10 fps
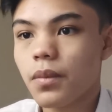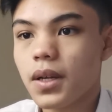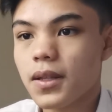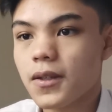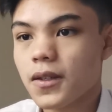
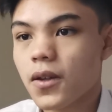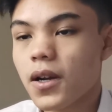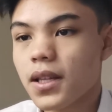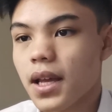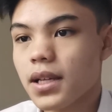but
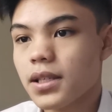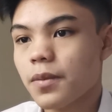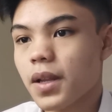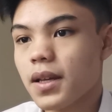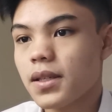story takes
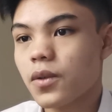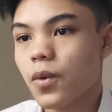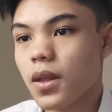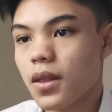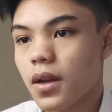place
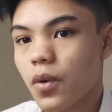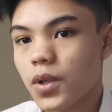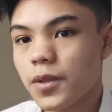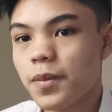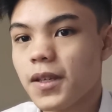when there
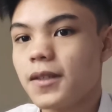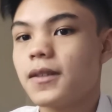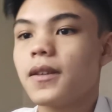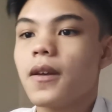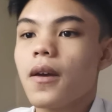was
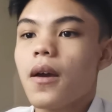peace.